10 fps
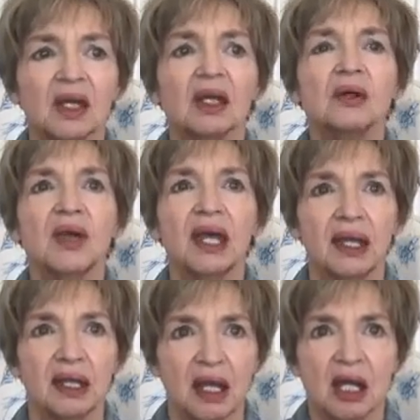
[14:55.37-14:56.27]

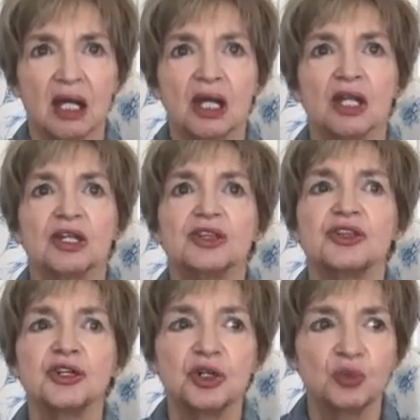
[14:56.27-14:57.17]
Okay, the
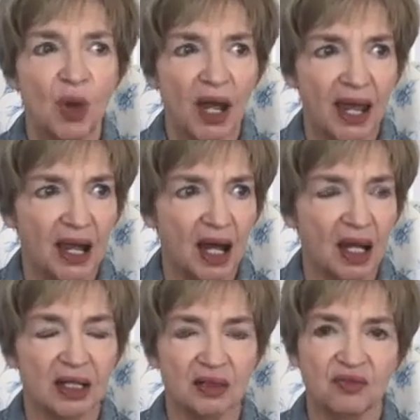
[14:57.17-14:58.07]
third way I
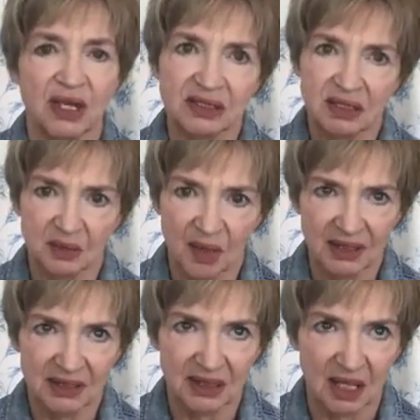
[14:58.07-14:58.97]
invest in
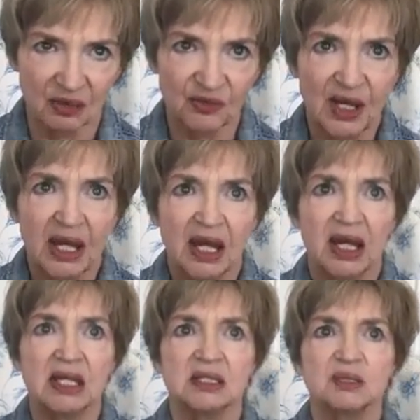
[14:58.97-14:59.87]
myself is